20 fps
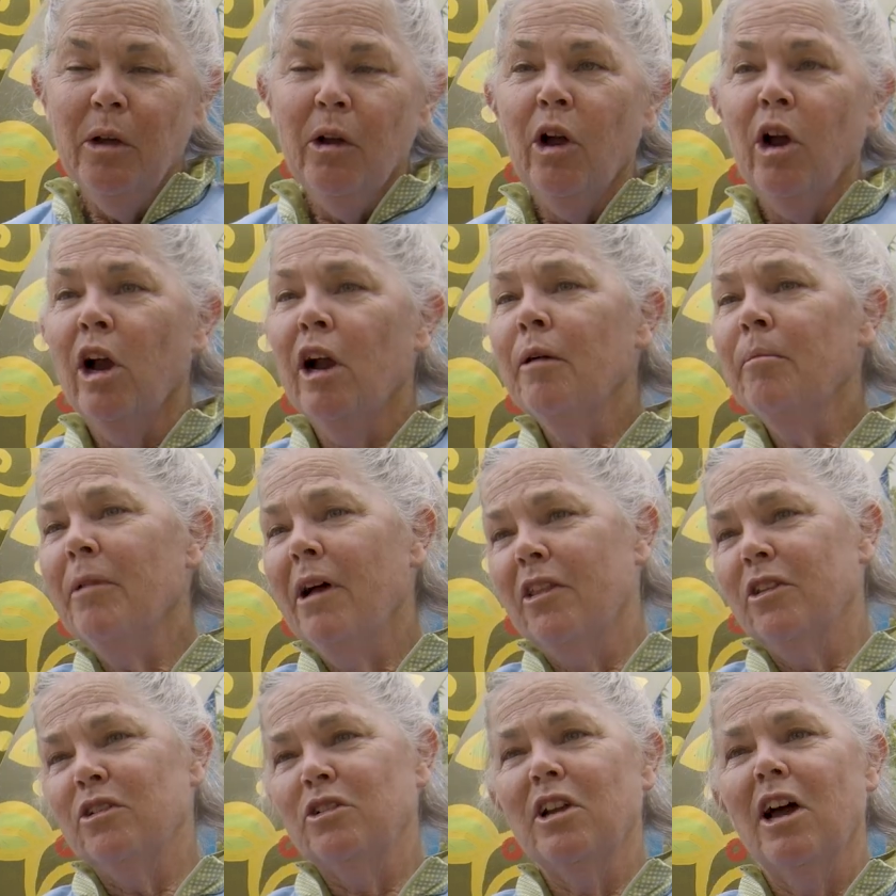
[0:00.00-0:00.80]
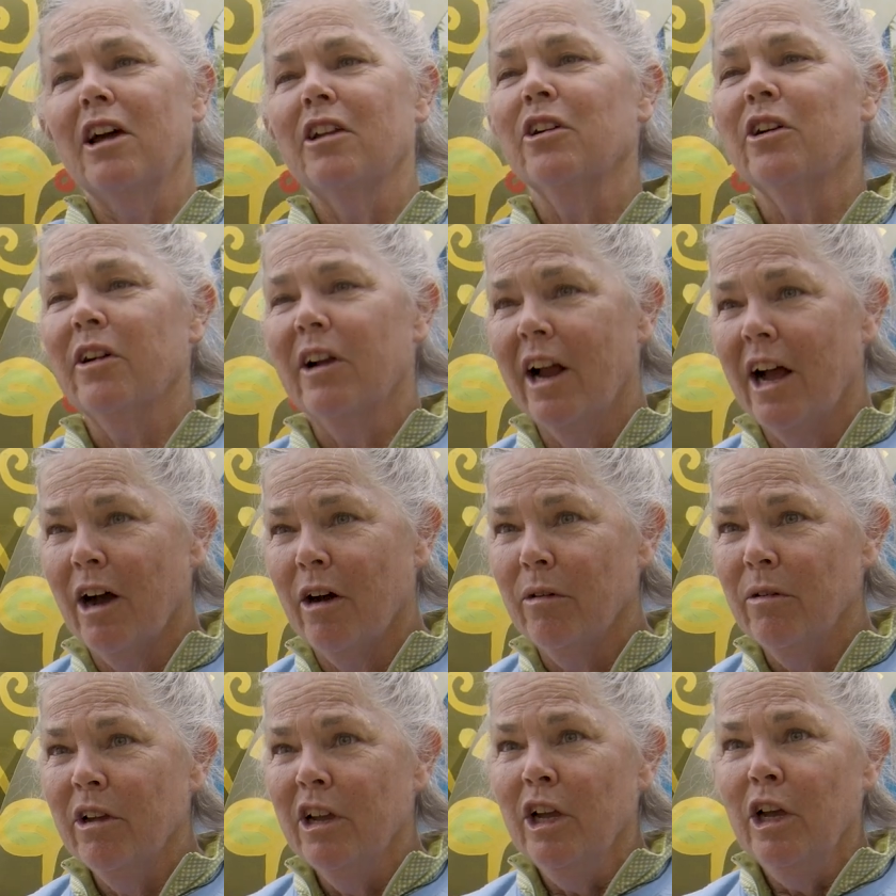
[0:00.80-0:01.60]
Her mother taught her
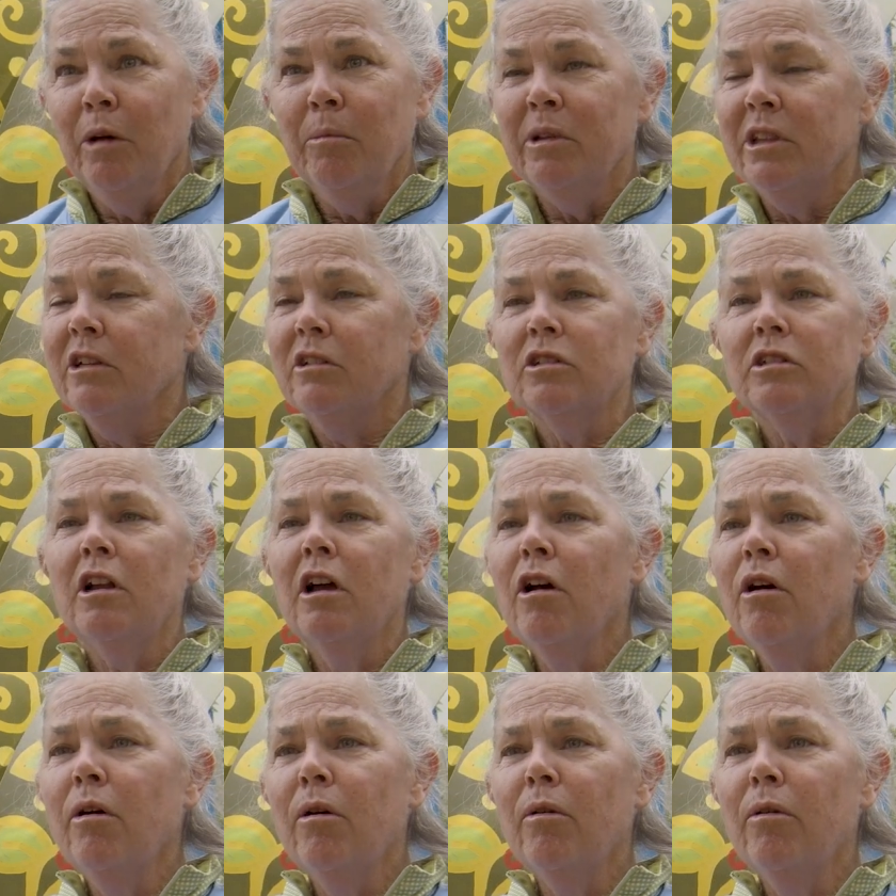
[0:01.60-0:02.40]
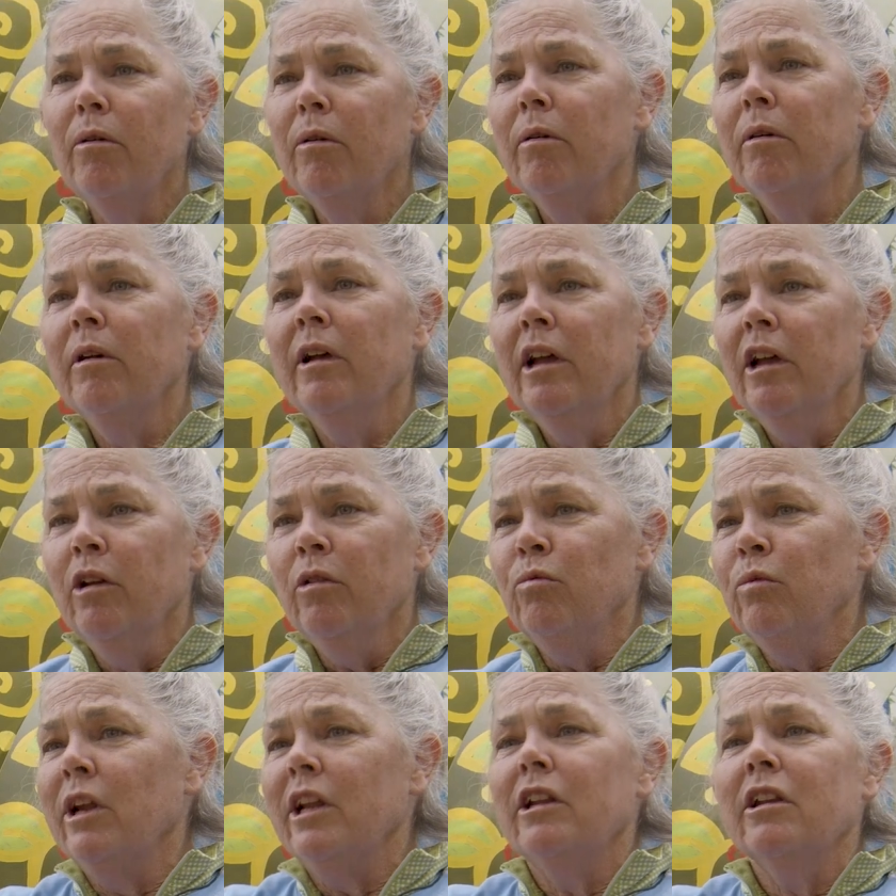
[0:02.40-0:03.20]
how, but there's no
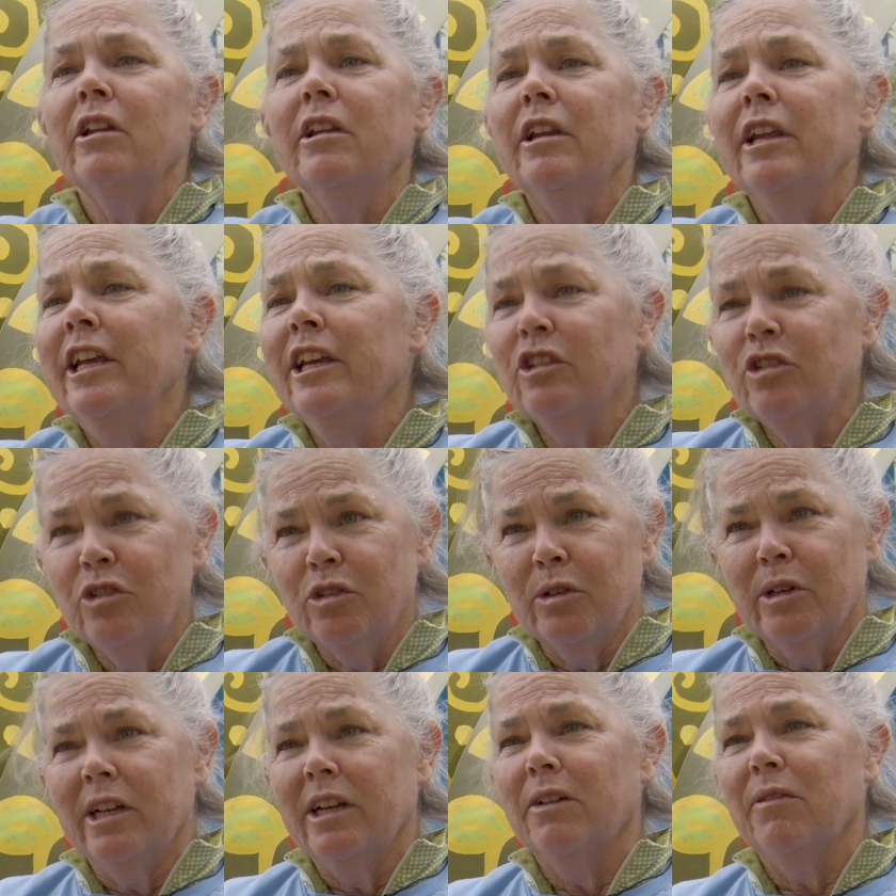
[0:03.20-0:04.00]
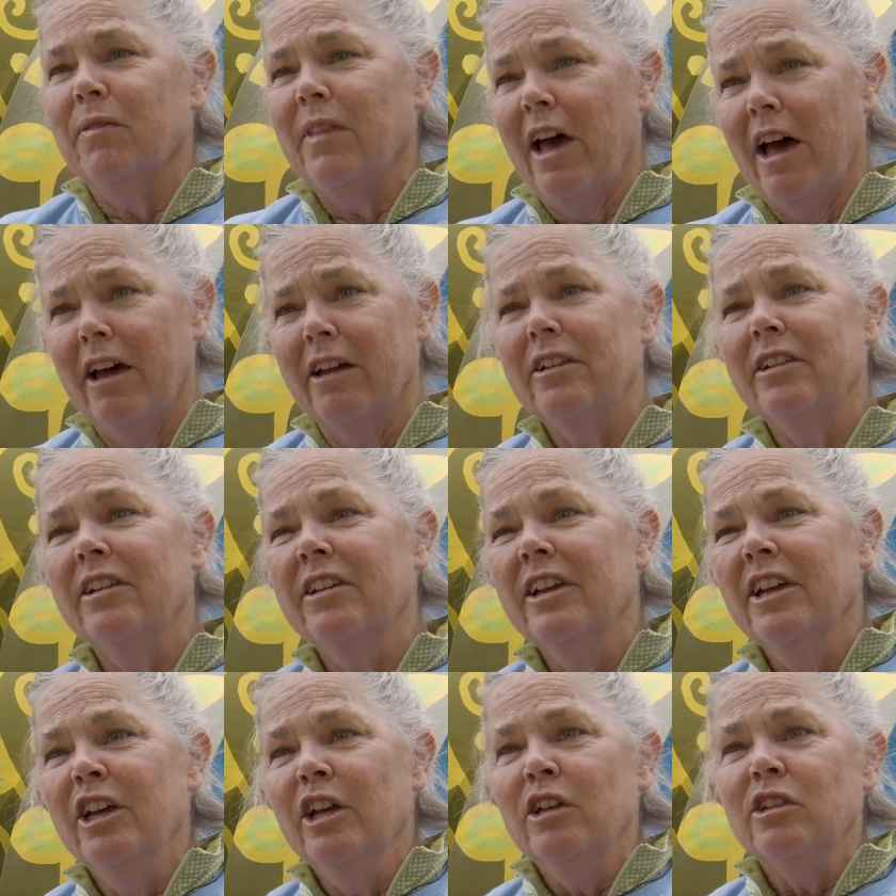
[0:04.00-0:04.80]
written history of that.
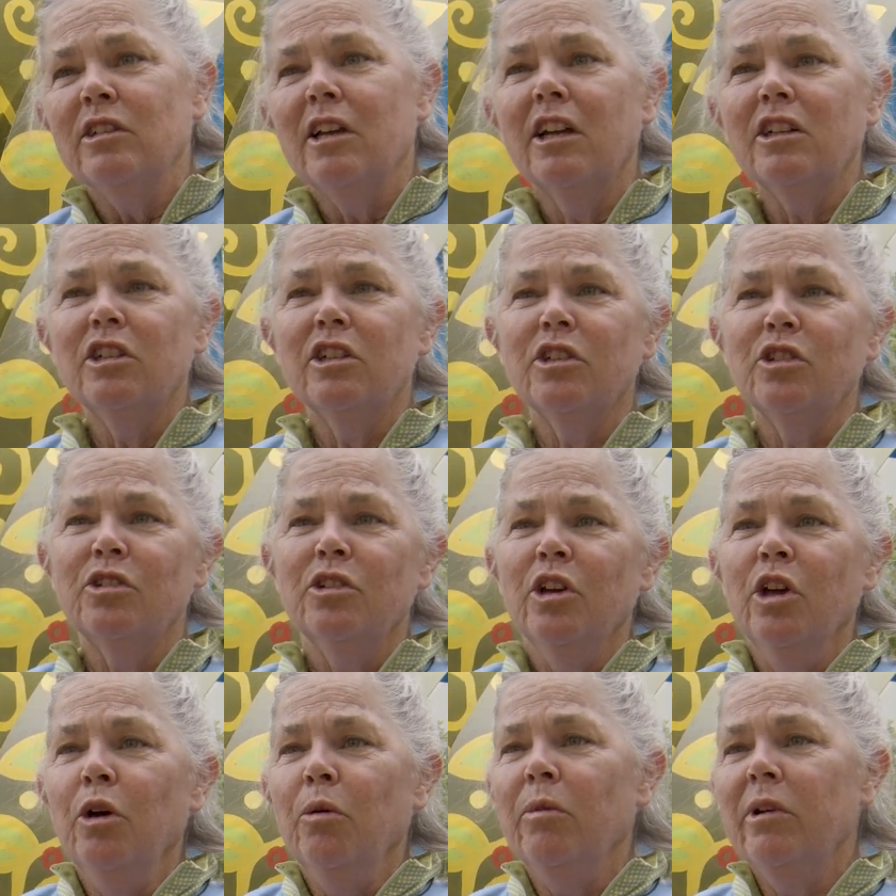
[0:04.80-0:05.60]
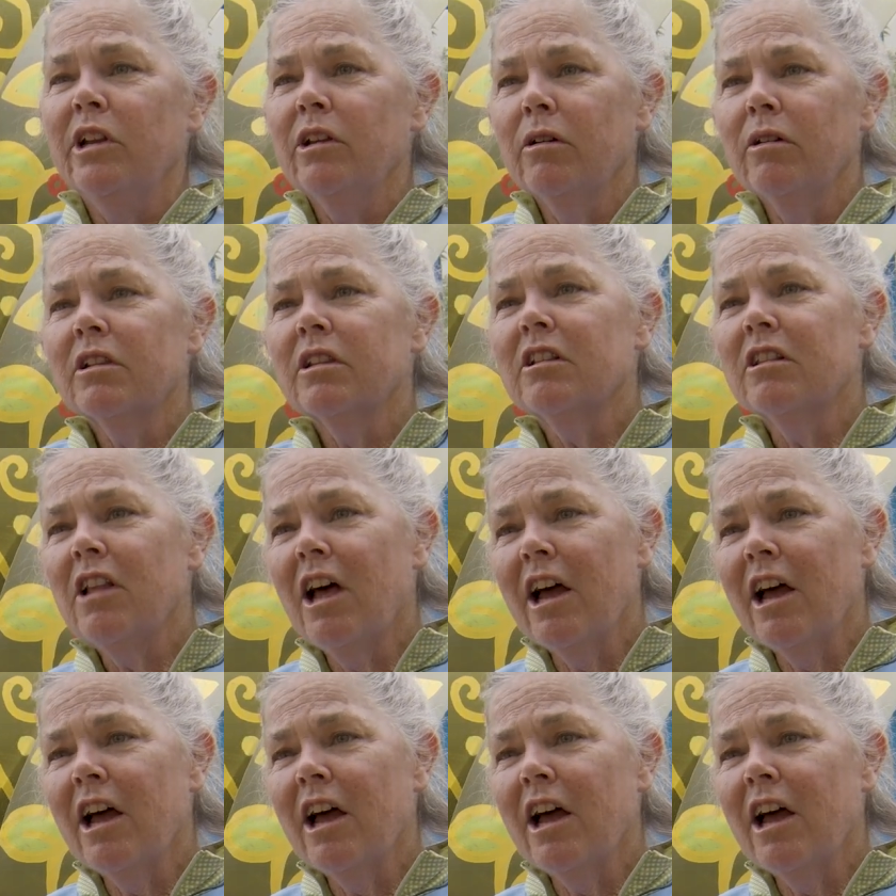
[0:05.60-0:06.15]
Such as when you go to